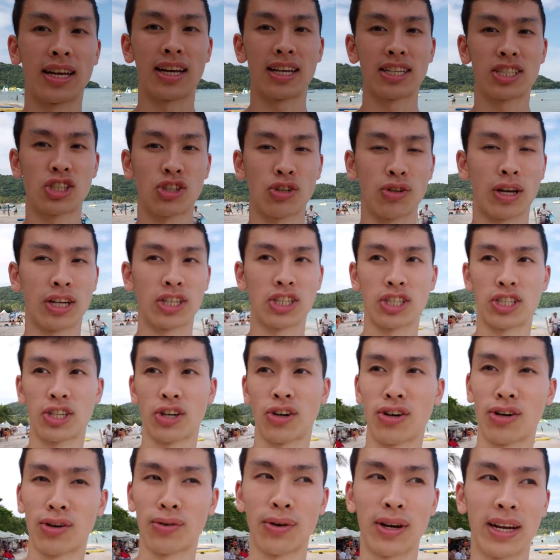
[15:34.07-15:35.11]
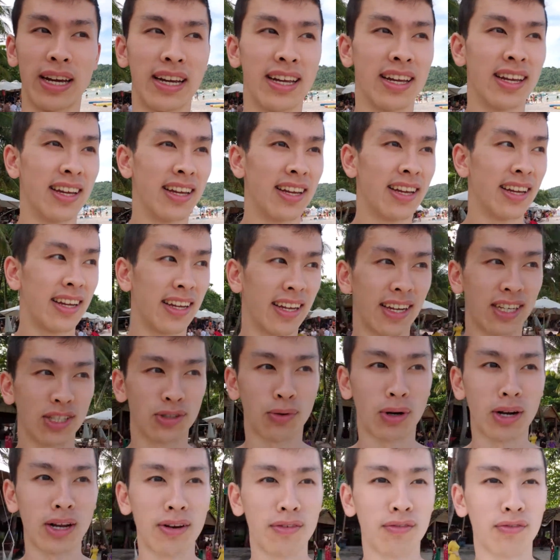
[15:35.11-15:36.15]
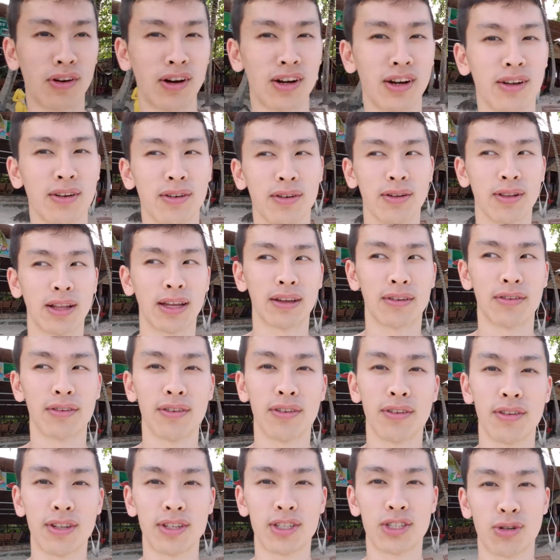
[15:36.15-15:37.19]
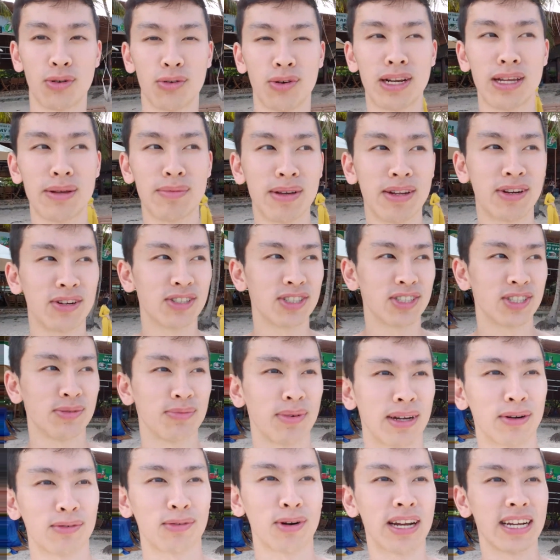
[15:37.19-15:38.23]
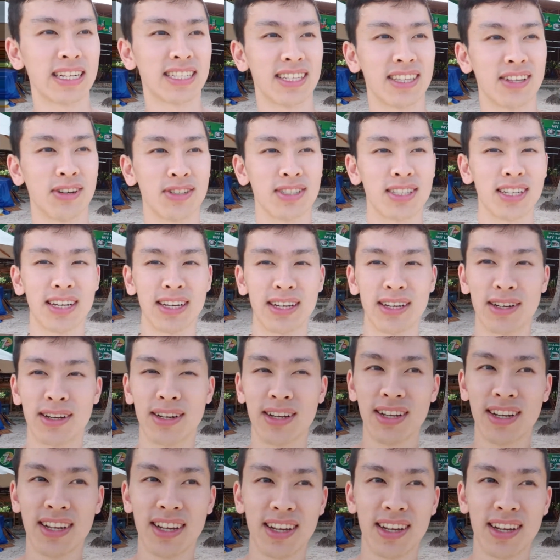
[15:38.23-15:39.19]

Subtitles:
Yeah, that's true. I should turn away. Because right in front of, like 20 meters to my right, there's a